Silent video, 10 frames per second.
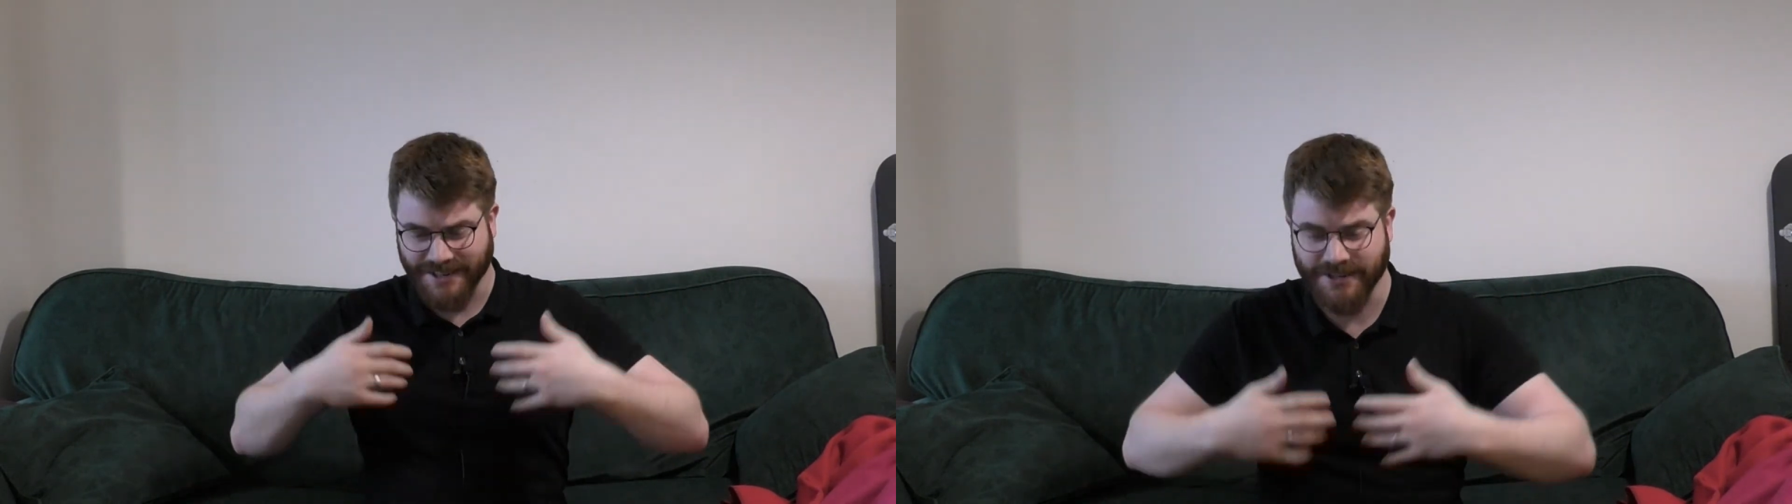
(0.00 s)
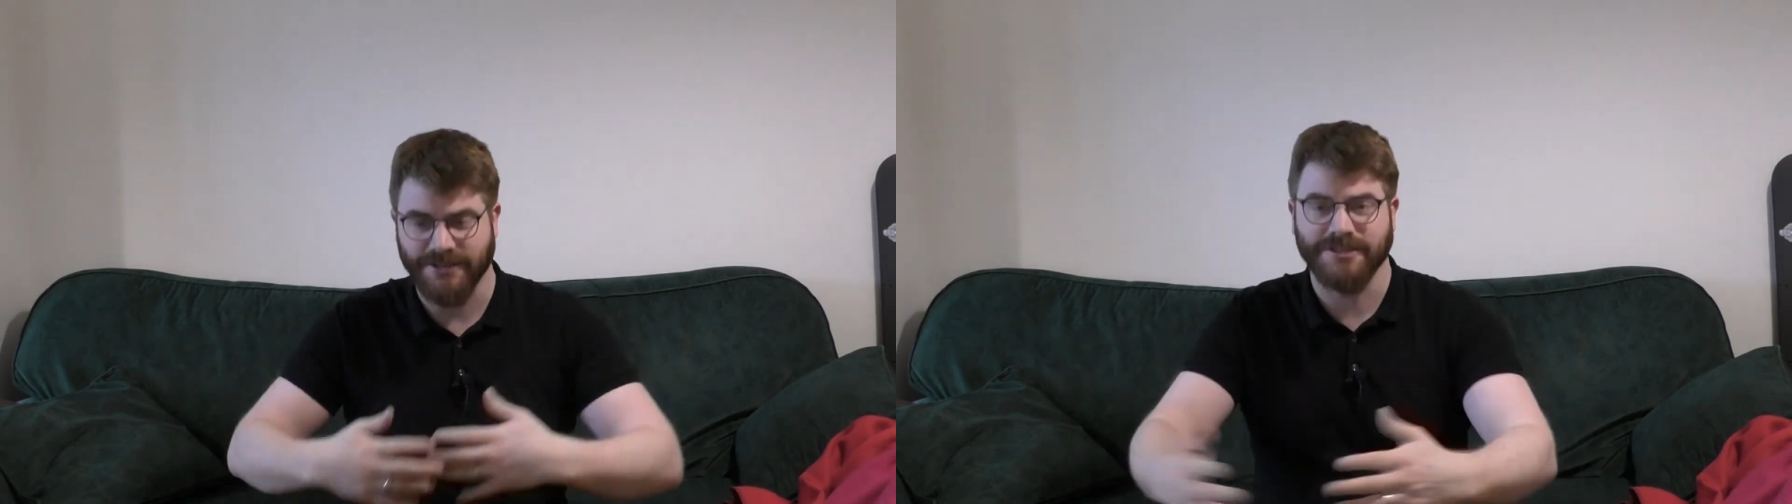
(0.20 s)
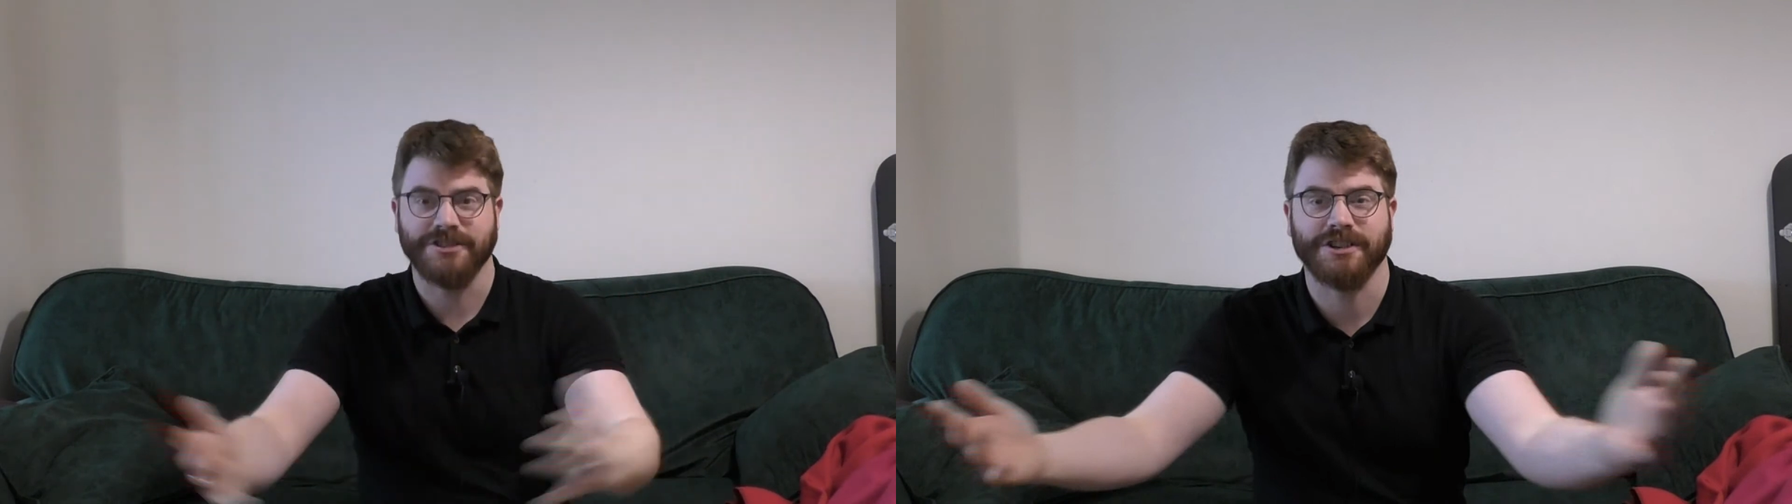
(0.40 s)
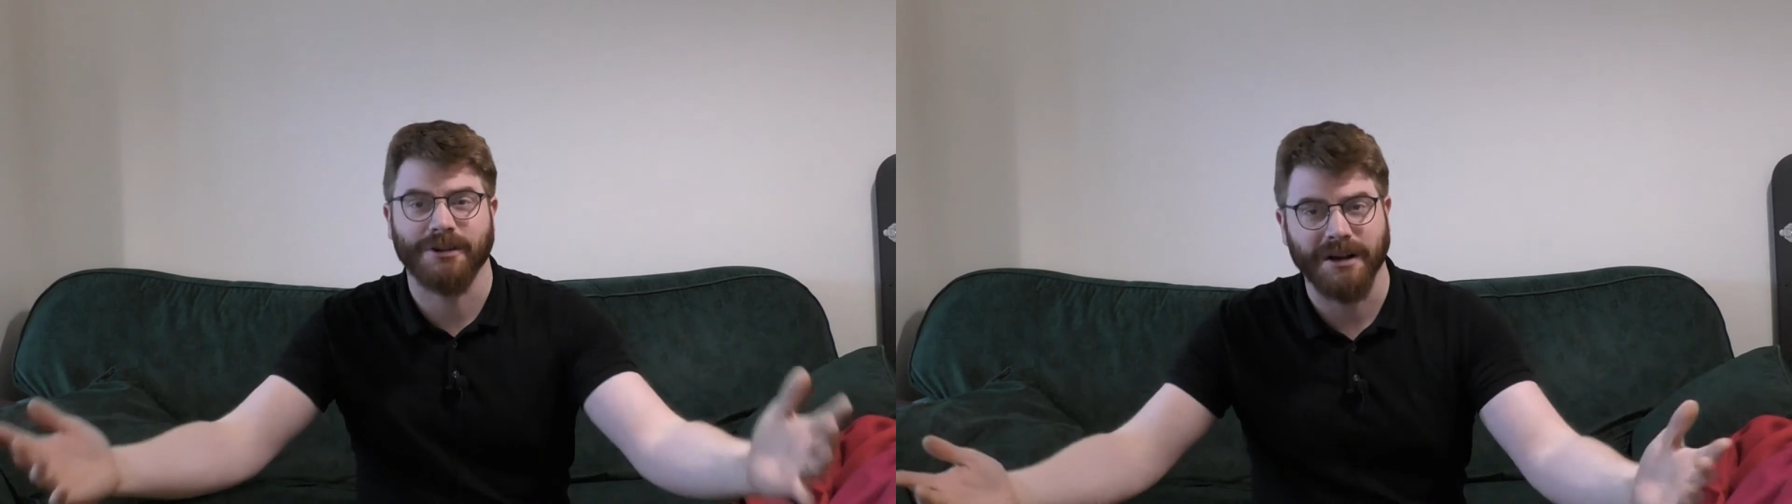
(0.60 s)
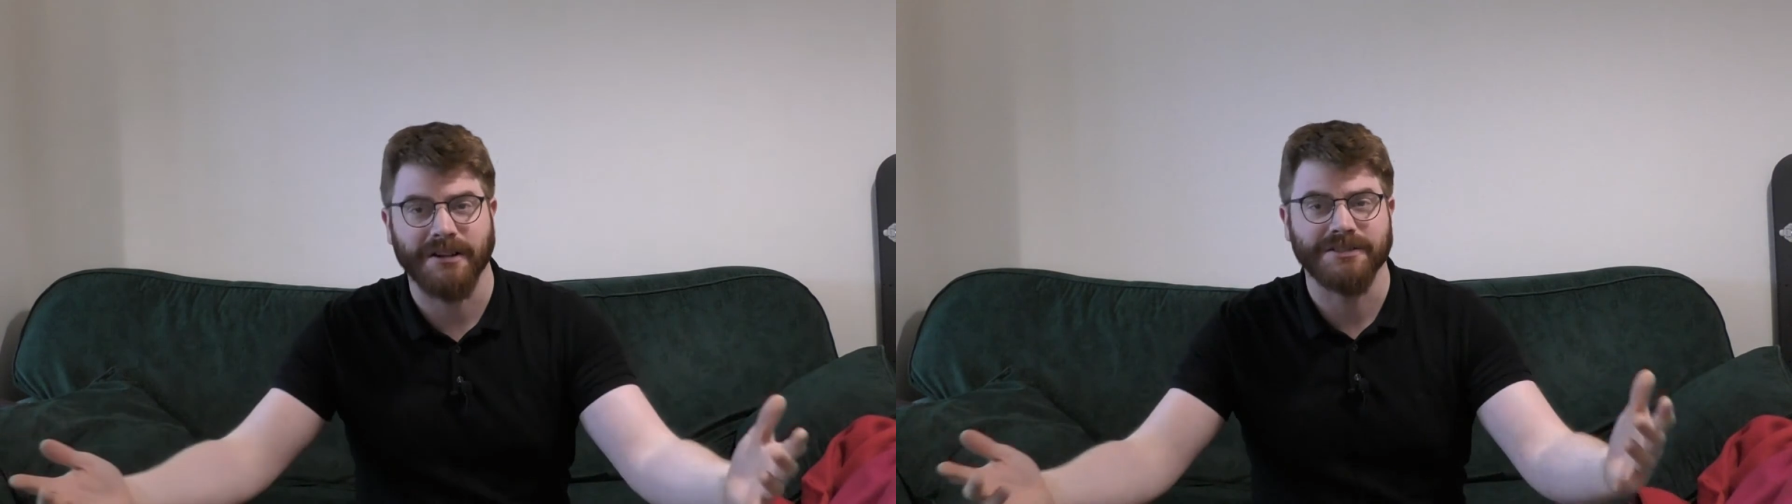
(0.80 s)
because you can just
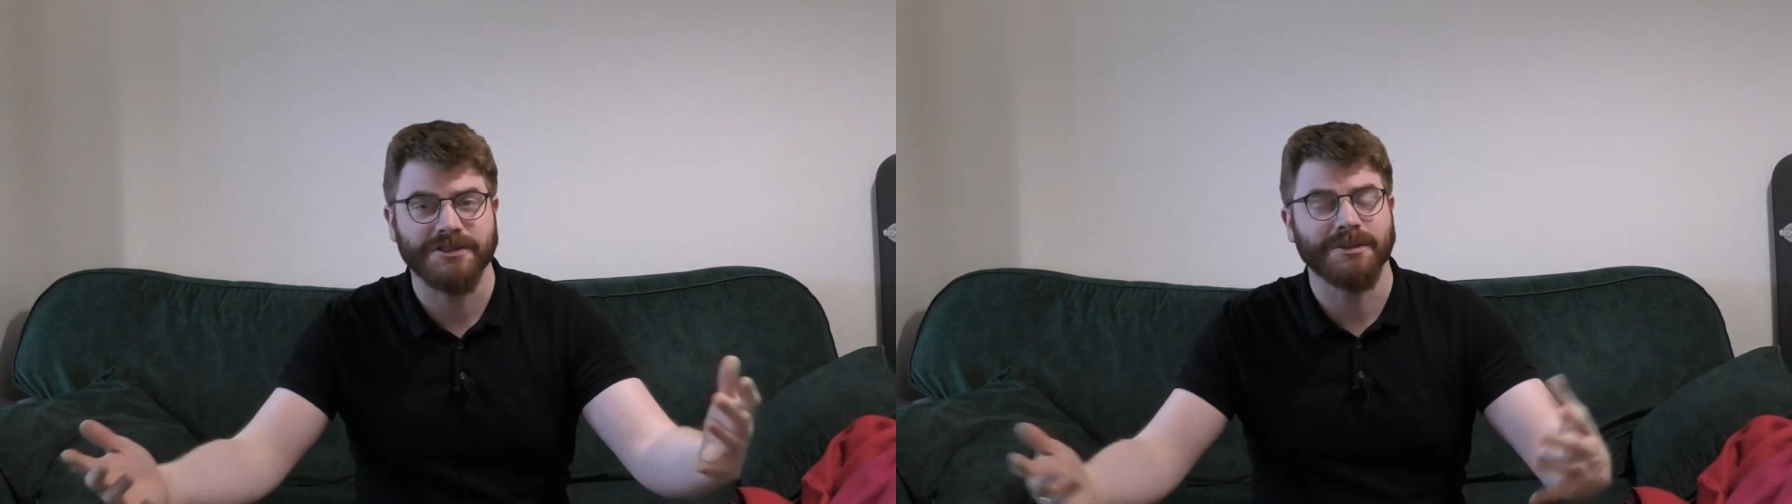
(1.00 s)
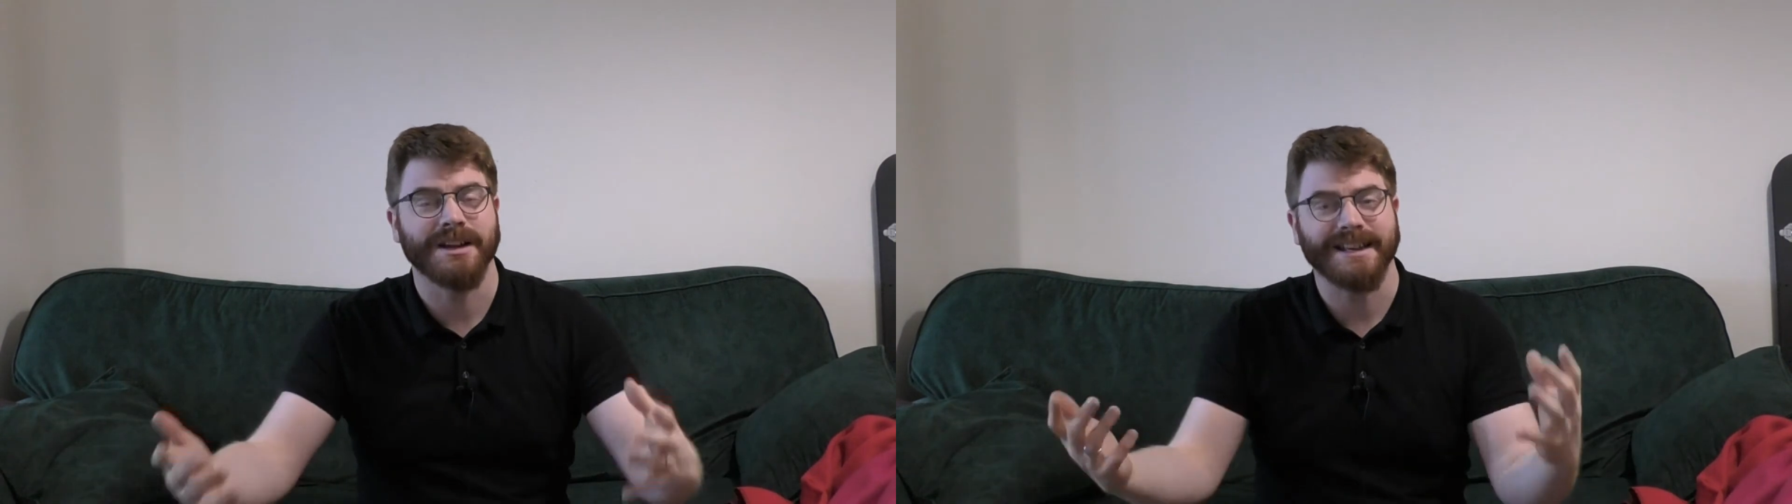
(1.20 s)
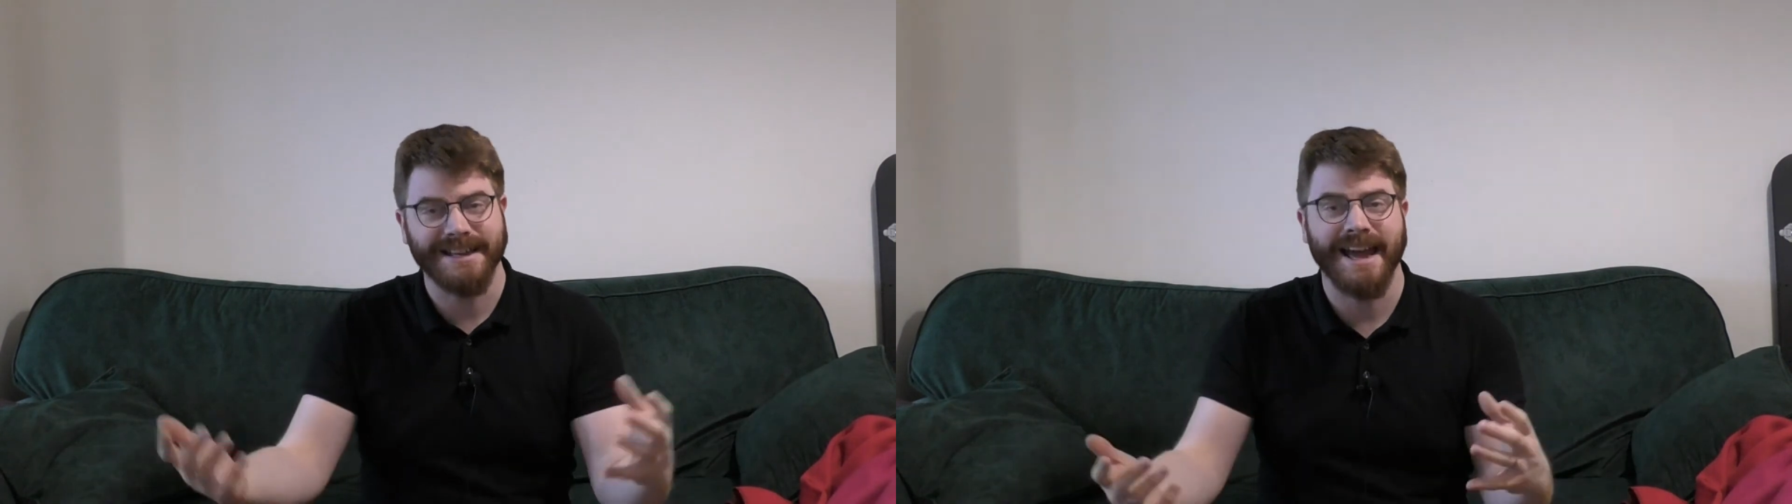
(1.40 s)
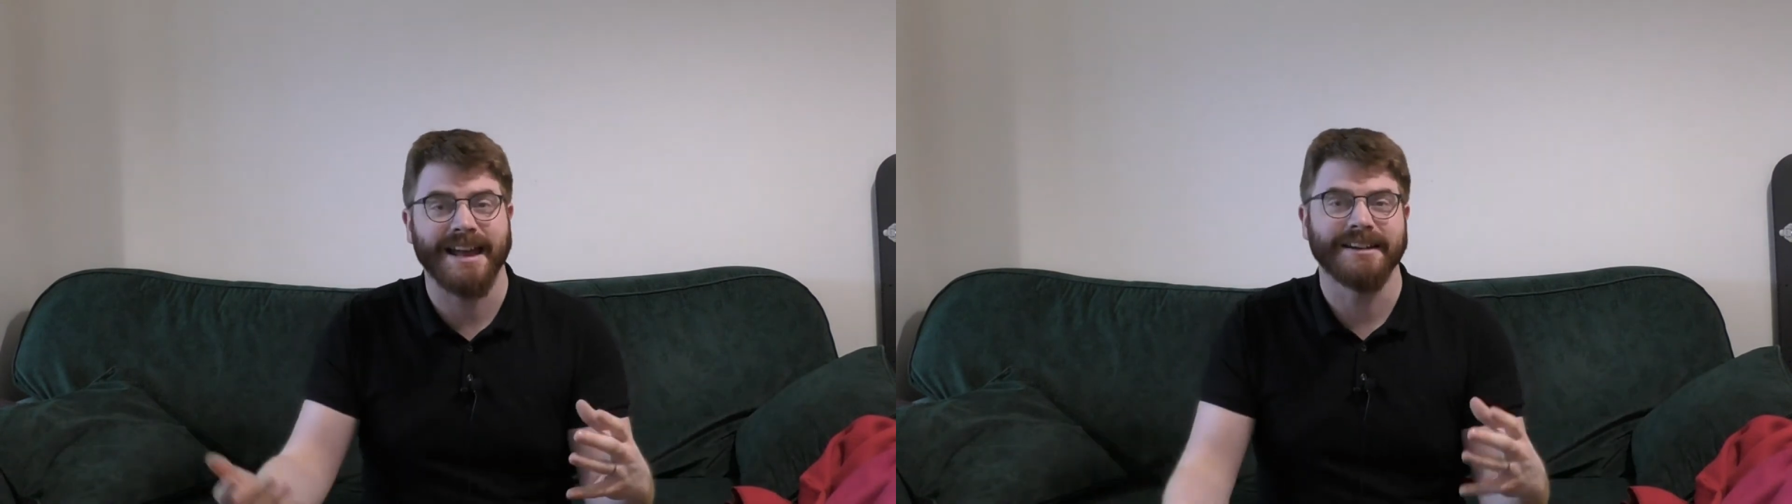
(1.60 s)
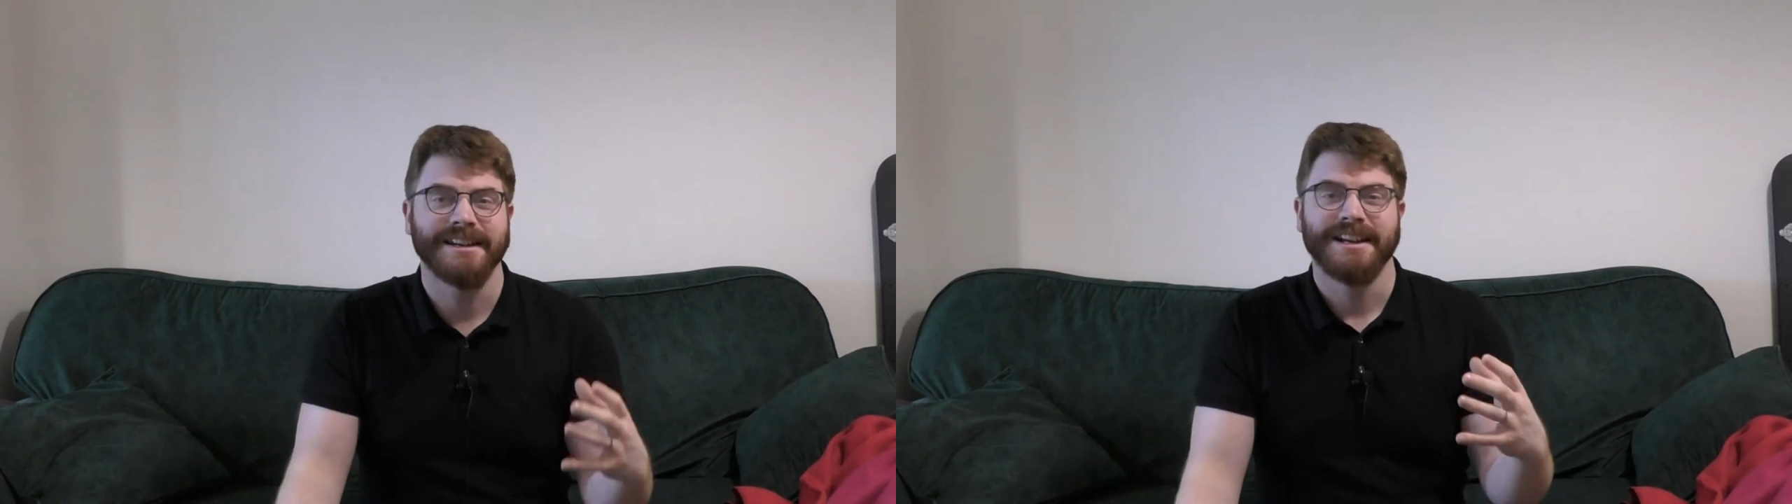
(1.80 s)
go out and do it again.